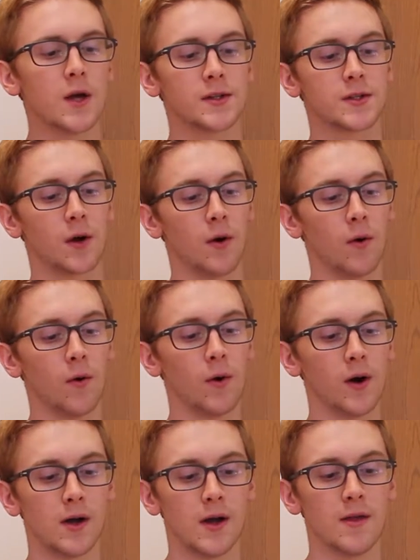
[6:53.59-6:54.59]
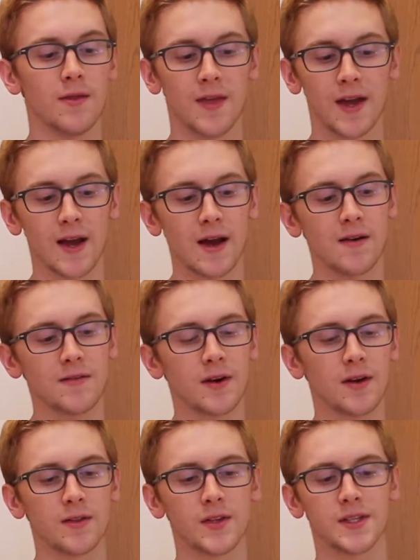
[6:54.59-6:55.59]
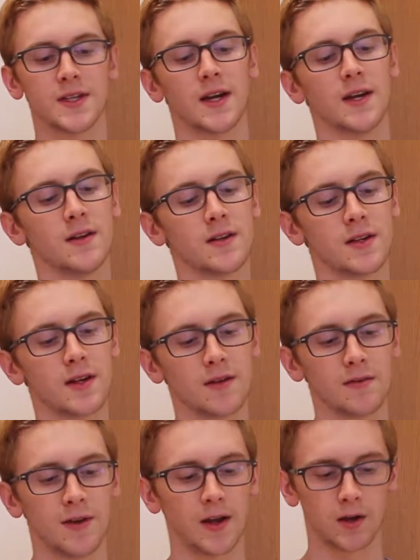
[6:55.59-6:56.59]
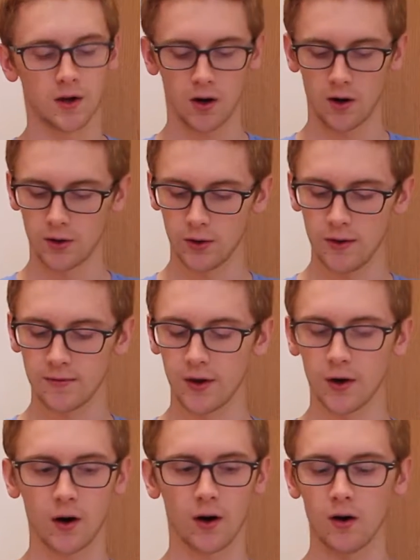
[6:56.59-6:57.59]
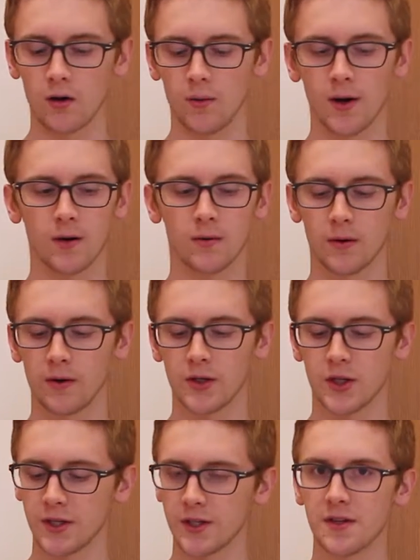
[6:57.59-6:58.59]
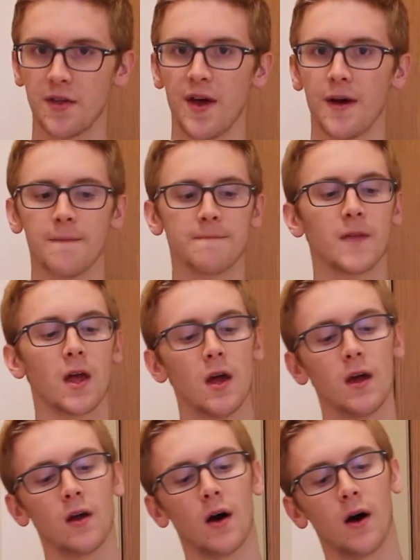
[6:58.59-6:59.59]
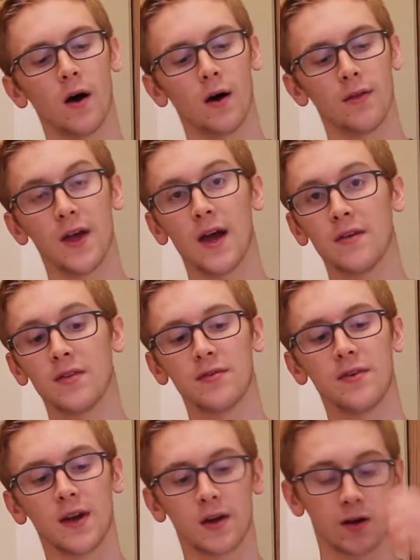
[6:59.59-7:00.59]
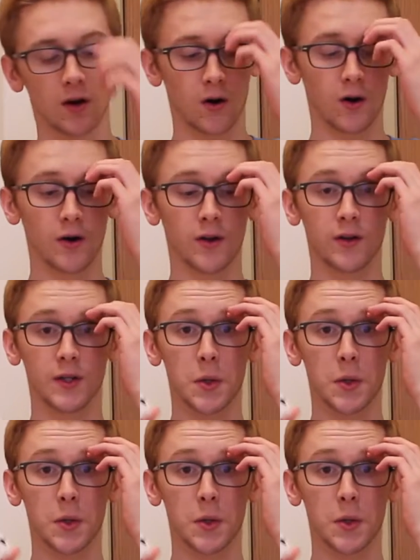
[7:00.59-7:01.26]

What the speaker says: So they have the second fake card. You have their card. Oh wow, what are the chances of that? They have the fake card.